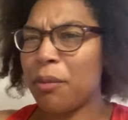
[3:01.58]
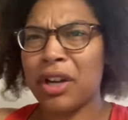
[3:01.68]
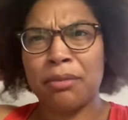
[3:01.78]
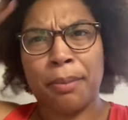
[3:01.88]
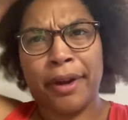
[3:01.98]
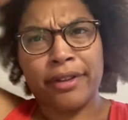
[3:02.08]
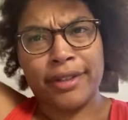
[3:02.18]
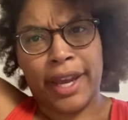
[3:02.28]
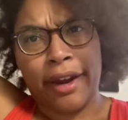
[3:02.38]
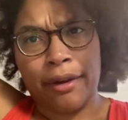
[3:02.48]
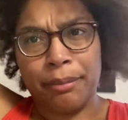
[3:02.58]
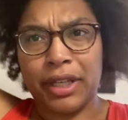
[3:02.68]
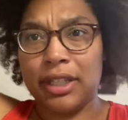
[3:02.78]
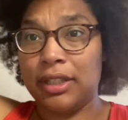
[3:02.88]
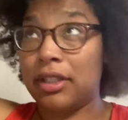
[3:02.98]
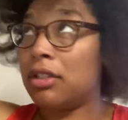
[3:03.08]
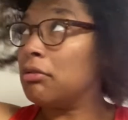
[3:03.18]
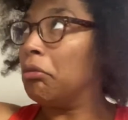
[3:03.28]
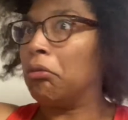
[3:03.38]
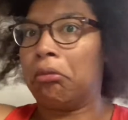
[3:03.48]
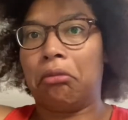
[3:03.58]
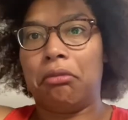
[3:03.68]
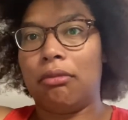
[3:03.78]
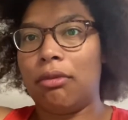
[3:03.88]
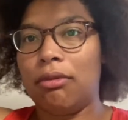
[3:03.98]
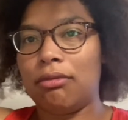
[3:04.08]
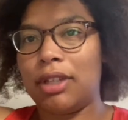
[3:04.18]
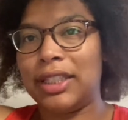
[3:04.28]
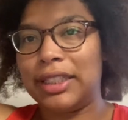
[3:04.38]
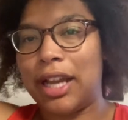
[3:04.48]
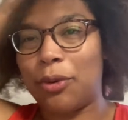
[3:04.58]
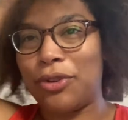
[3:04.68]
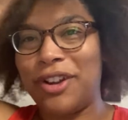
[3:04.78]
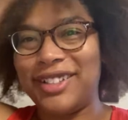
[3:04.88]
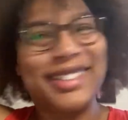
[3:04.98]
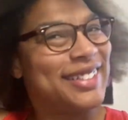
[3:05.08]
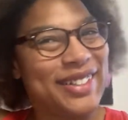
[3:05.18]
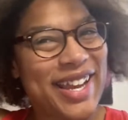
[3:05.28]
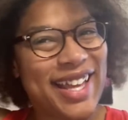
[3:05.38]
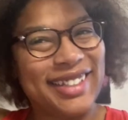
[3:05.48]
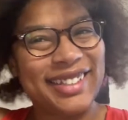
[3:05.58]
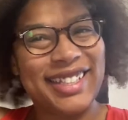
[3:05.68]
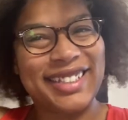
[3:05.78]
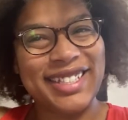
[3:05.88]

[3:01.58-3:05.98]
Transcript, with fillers: we're going to prepare this hair because it's a lot going on. So yeah, let's get